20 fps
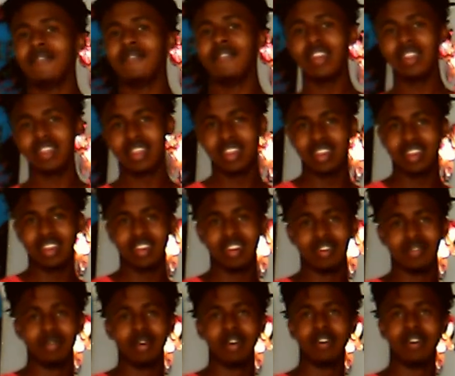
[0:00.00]
50.
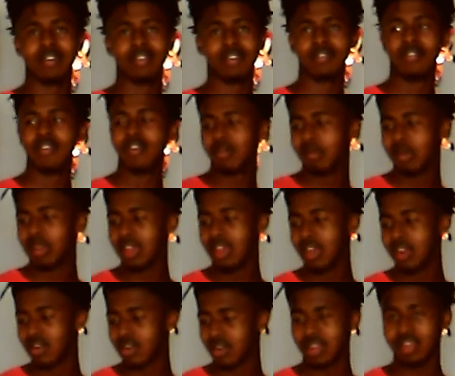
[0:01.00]
Well, for a
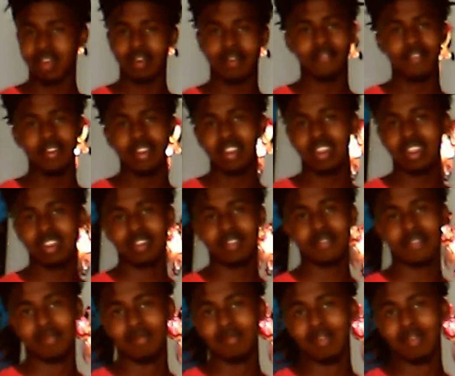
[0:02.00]
beginner, yeah, 50. For